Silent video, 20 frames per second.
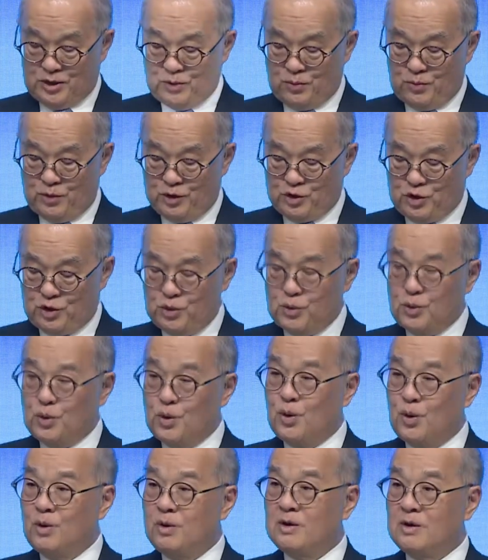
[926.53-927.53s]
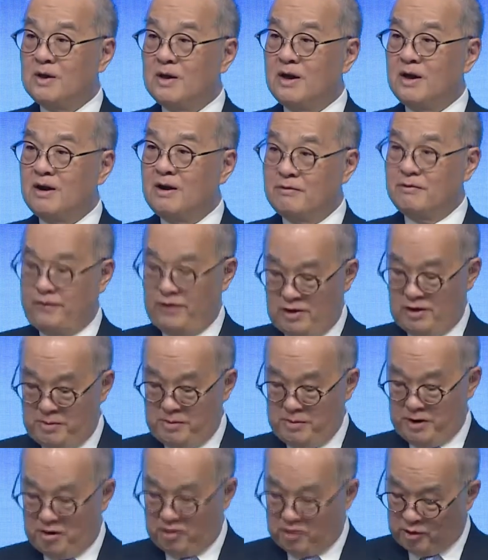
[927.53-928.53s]
to wish you all a
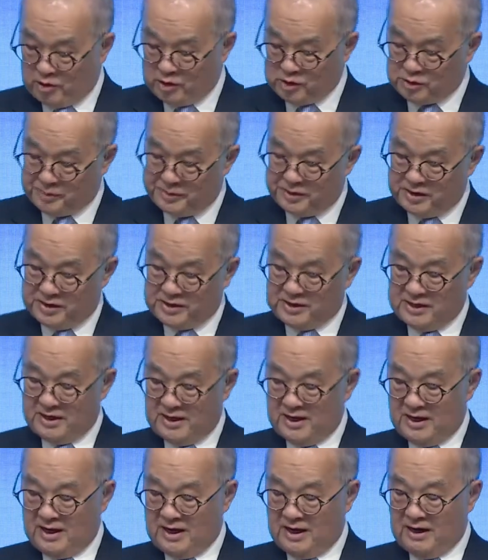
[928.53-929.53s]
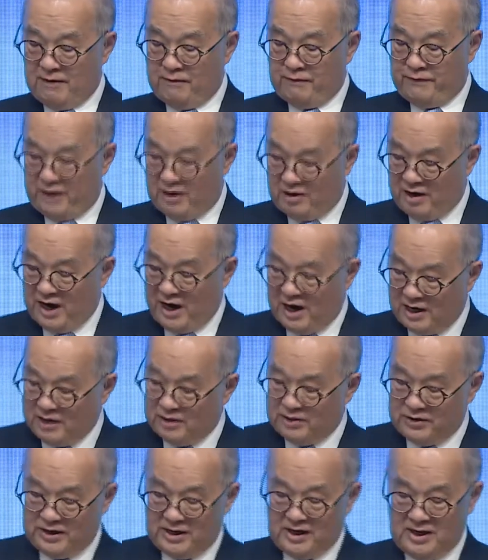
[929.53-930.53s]
very Merry Christmas, a very
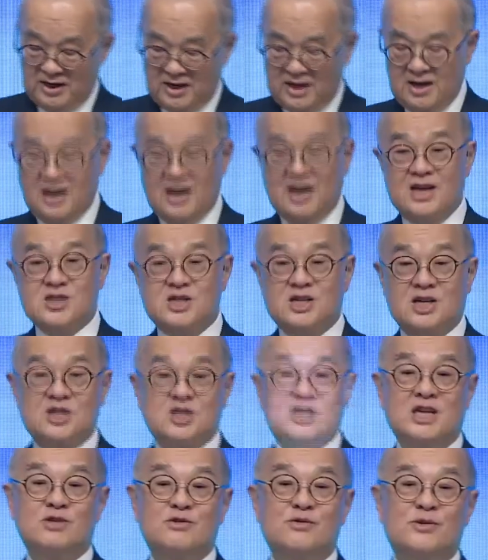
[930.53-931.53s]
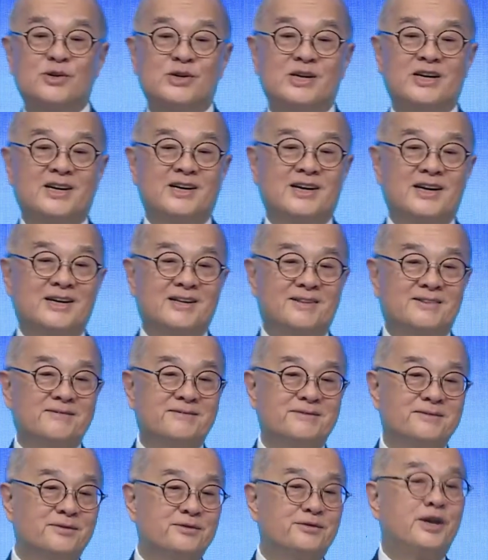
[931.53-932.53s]
healthy and successful year ahead.
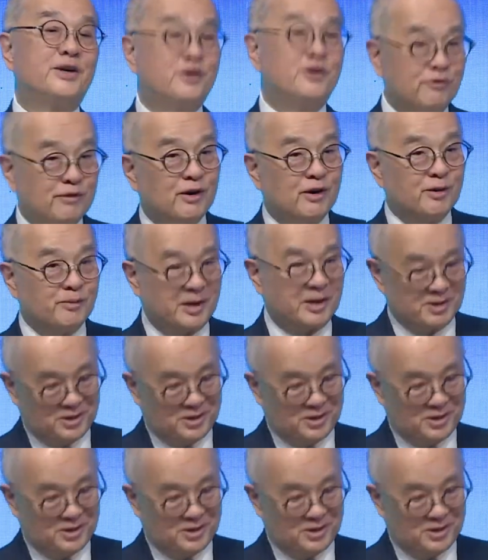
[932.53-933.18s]
Thank you very